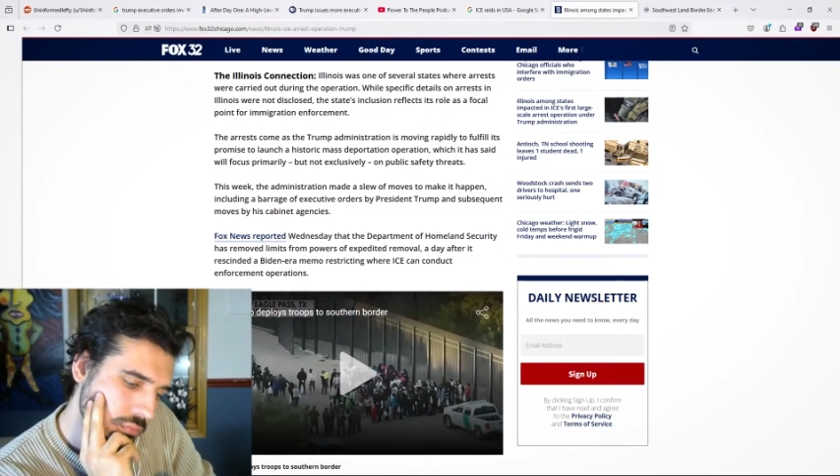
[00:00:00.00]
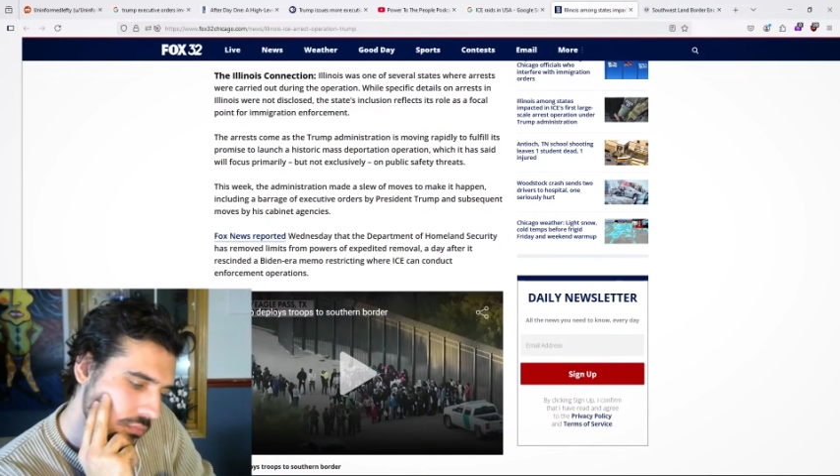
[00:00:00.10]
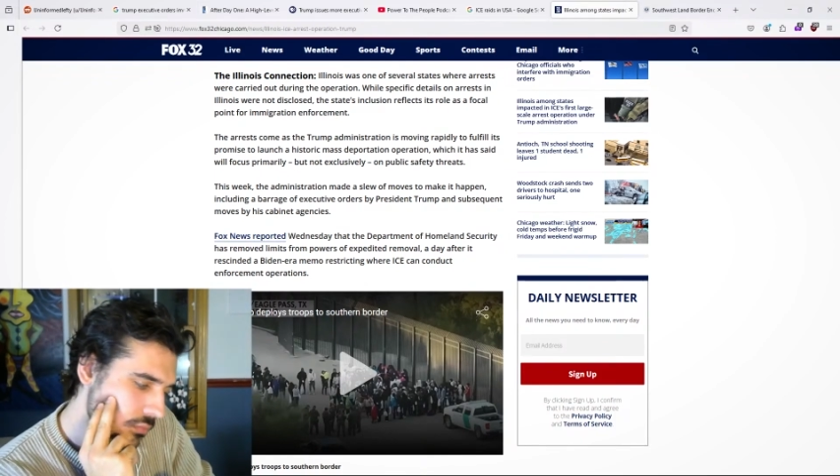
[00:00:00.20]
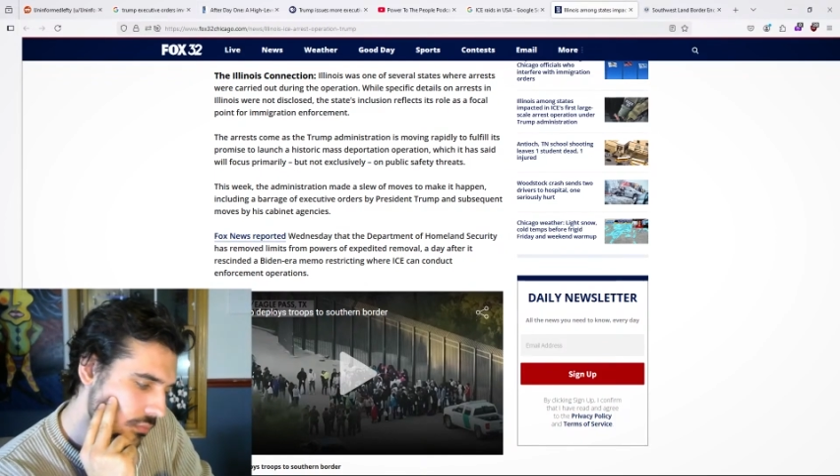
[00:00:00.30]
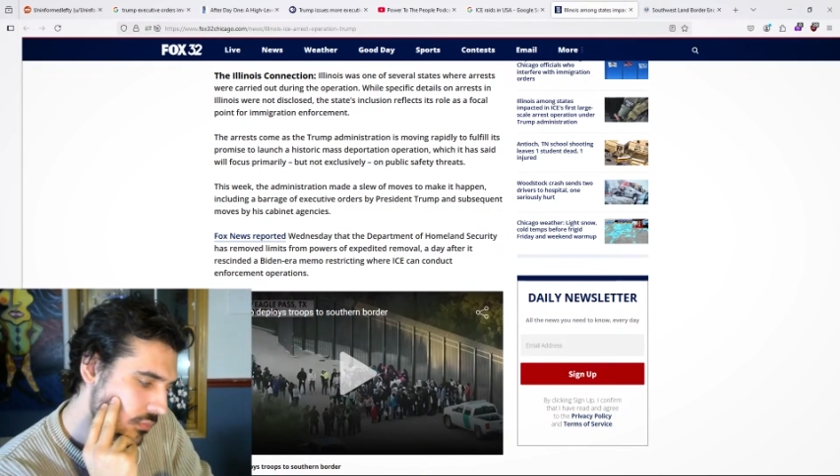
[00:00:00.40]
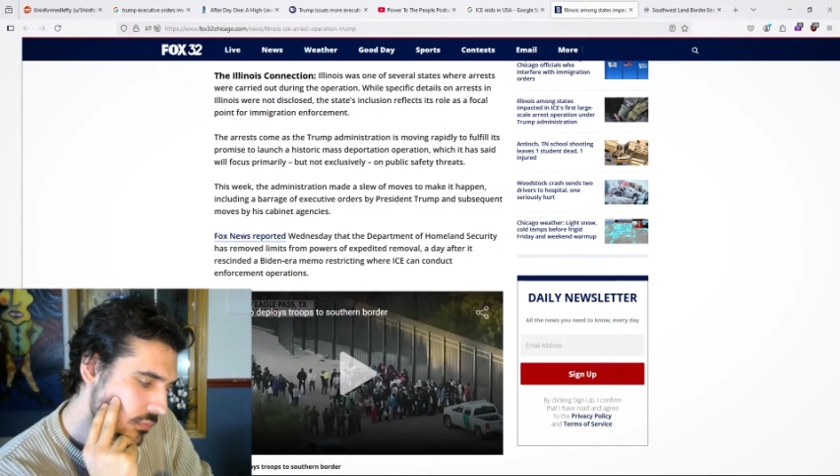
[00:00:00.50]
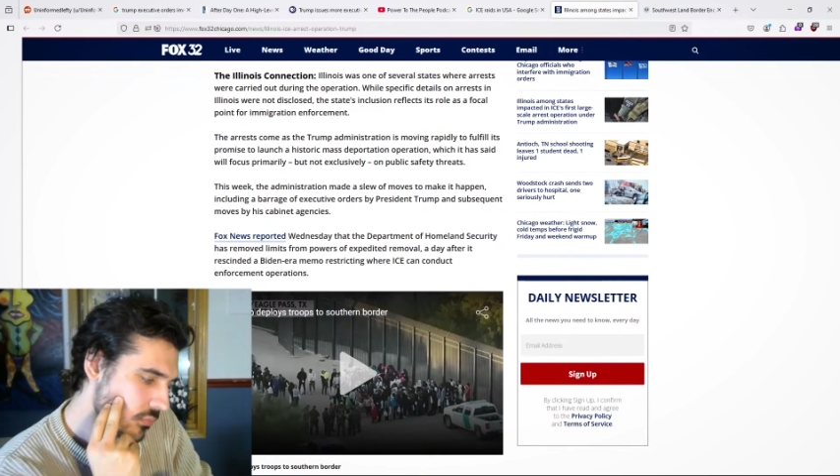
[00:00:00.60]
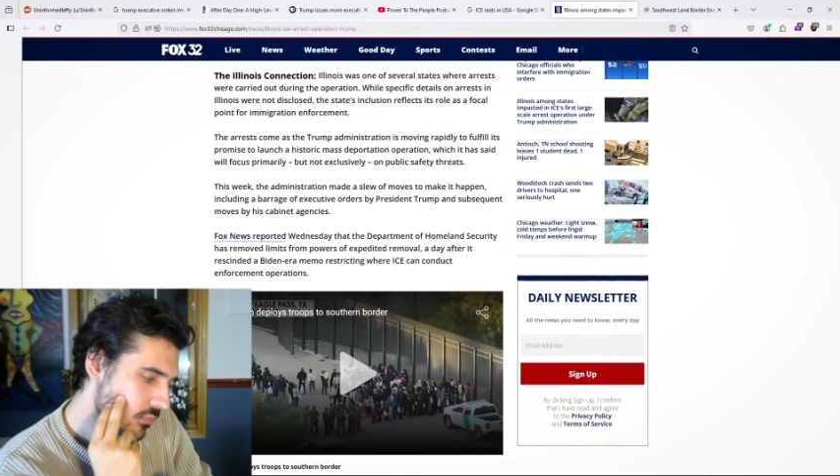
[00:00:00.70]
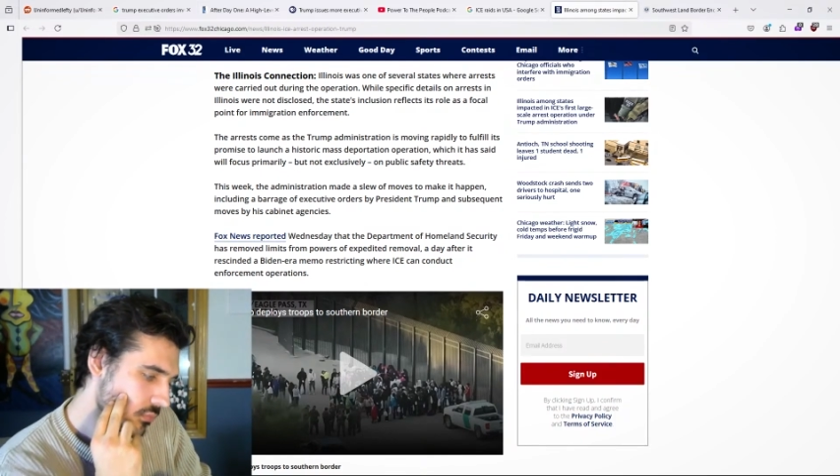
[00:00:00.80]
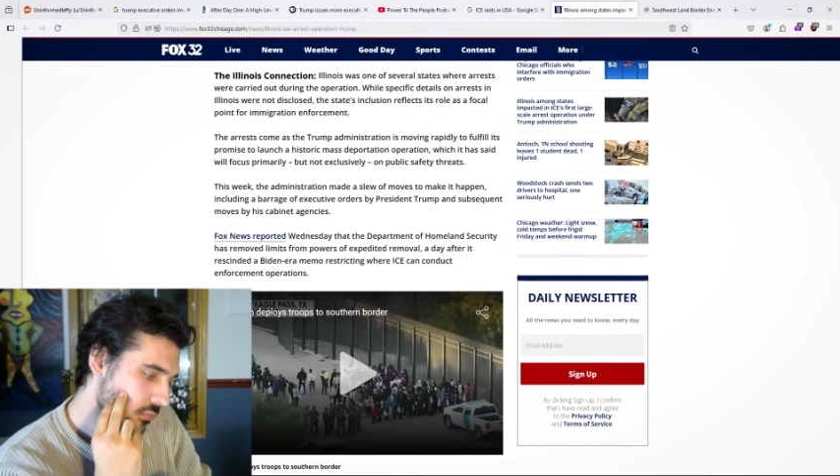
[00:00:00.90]
We just need
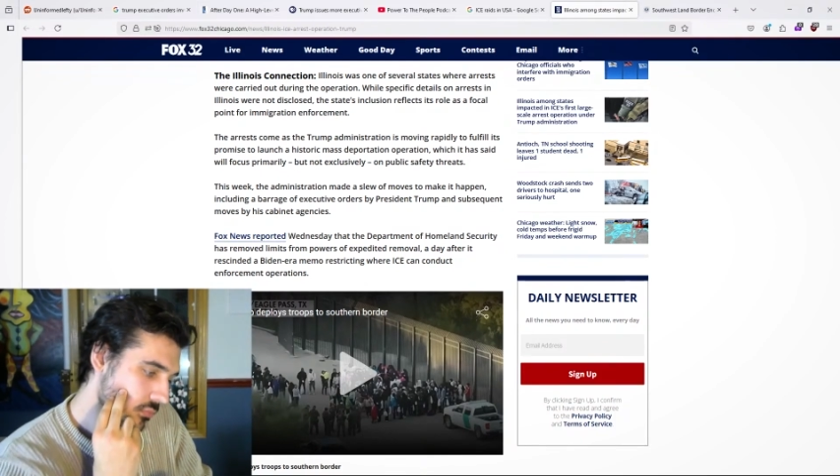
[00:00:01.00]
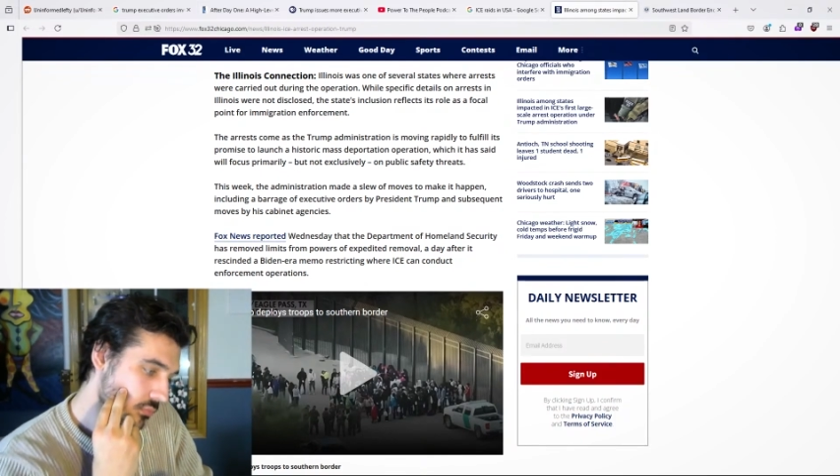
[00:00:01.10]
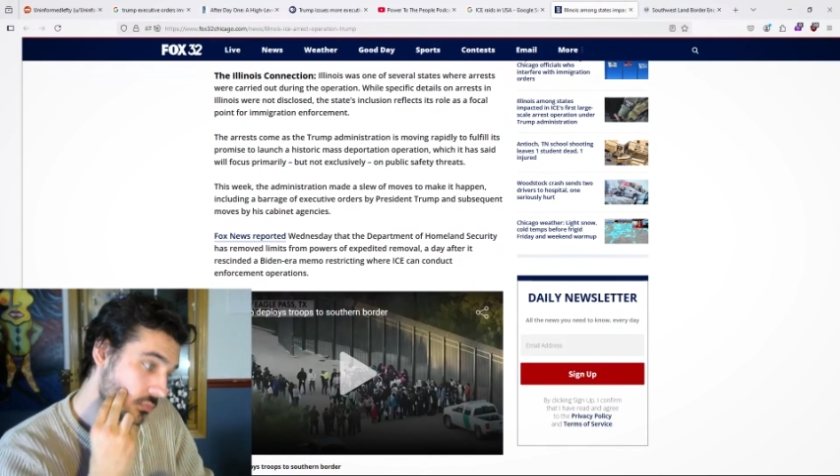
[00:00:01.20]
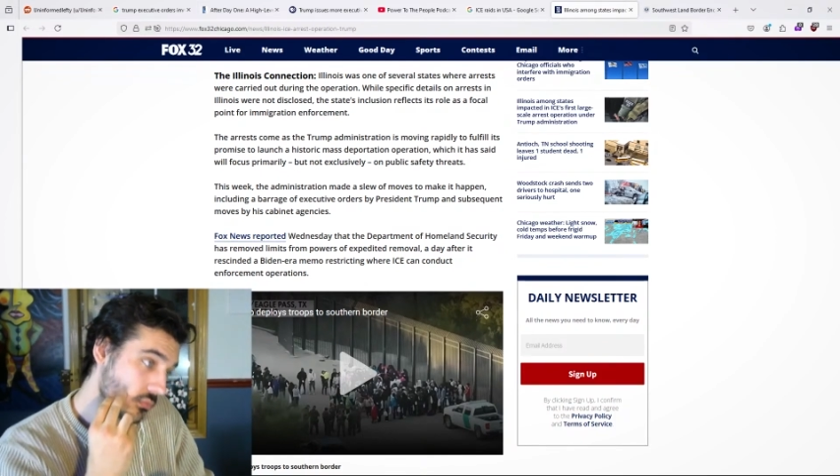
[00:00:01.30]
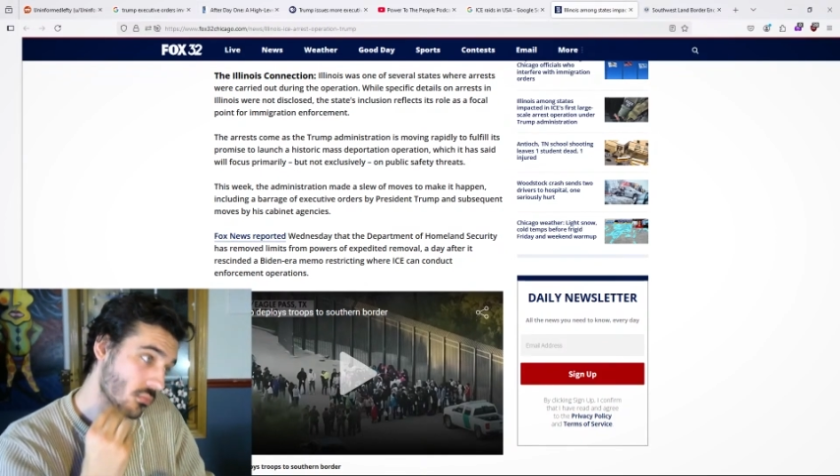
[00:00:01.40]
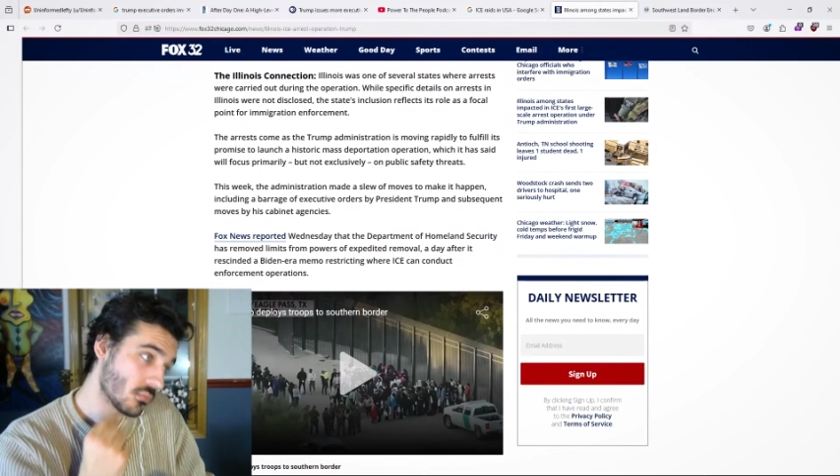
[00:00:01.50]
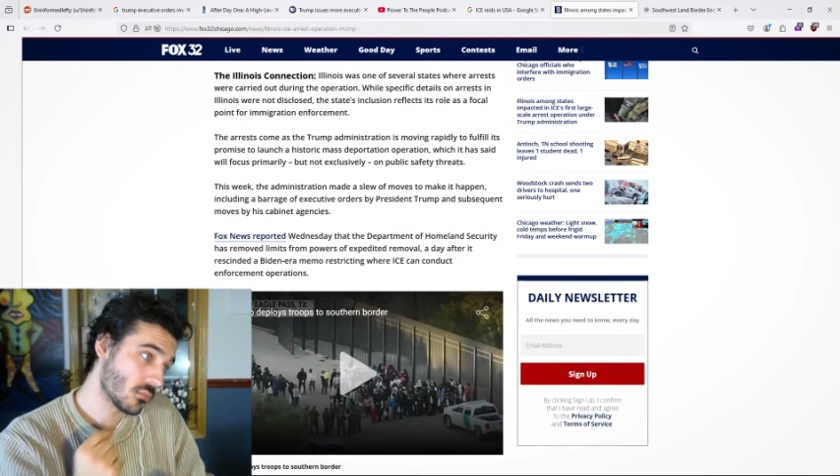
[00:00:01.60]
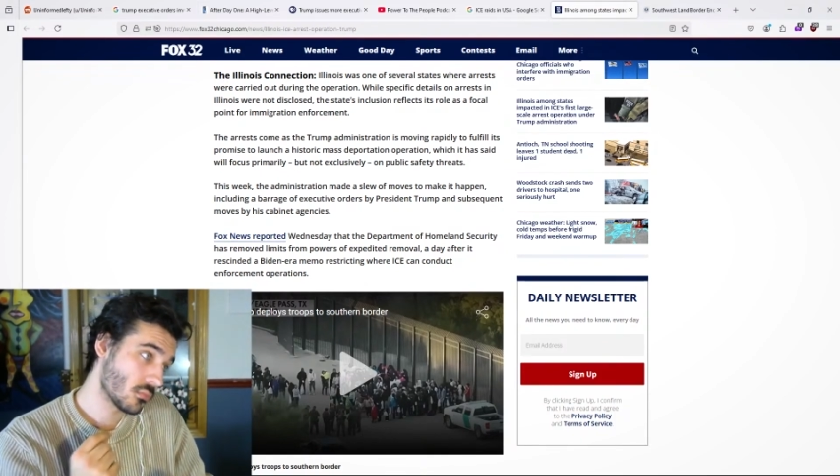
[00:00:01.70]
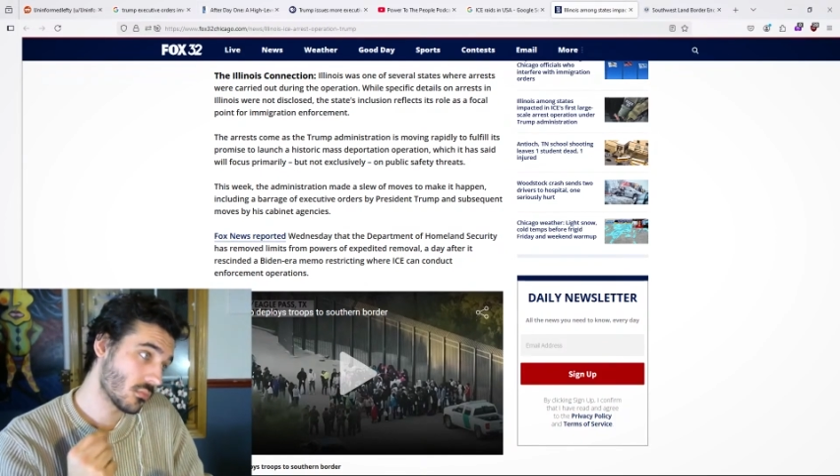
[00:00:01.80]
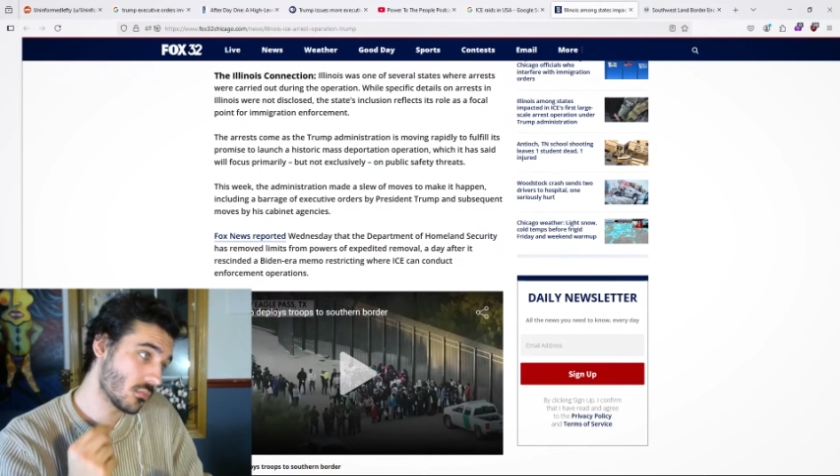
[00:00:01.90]
to kind of sharpen
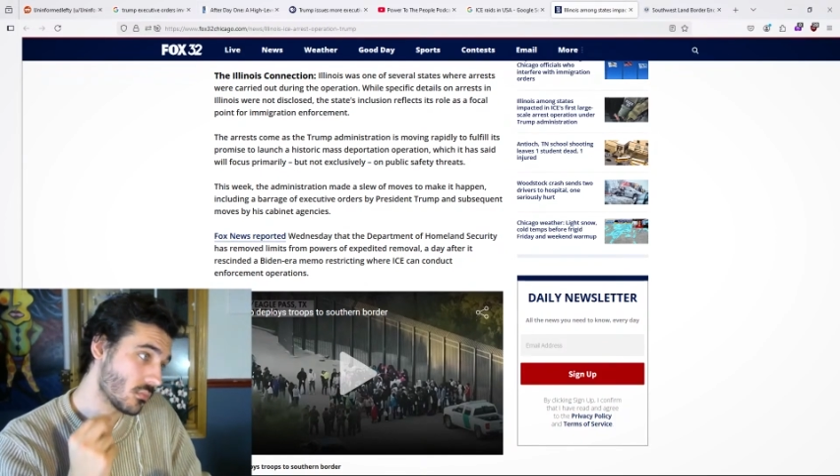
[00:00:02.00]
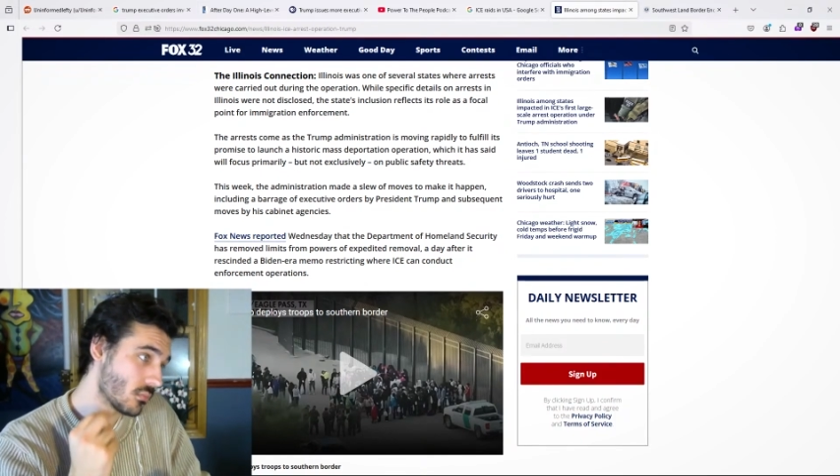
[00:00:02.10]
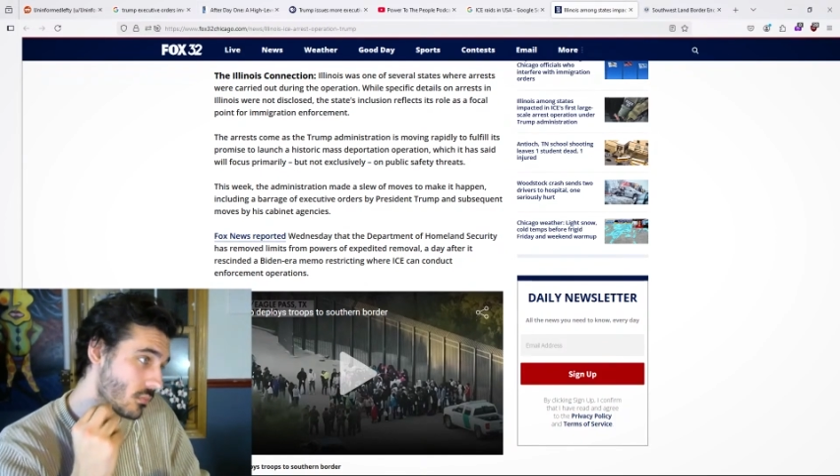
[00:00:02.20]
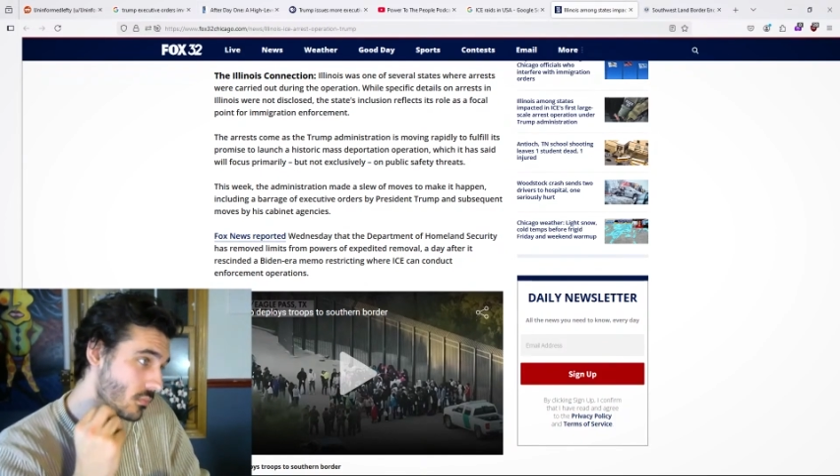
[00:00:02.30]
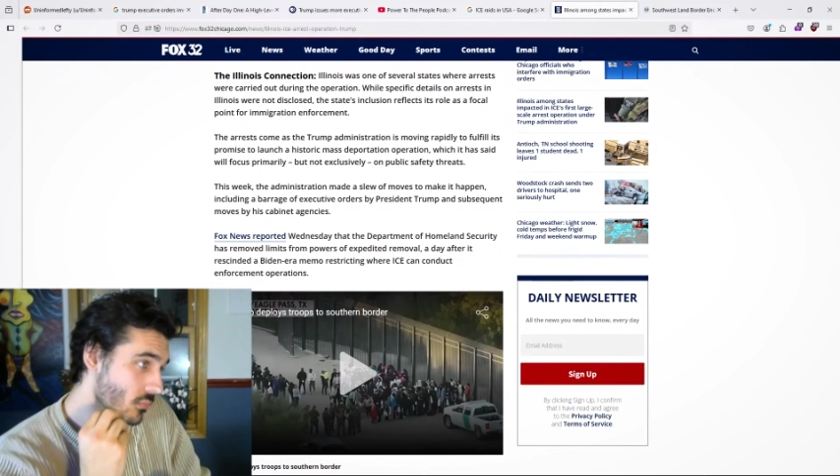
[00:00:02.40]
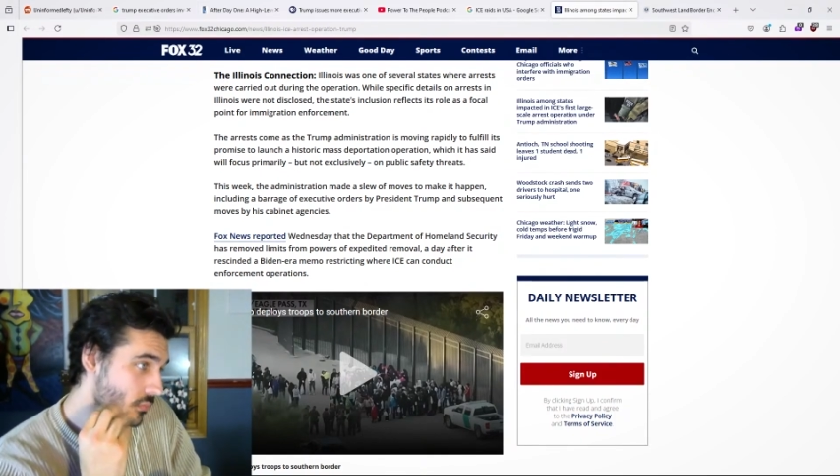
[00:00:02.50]
that up a little bit.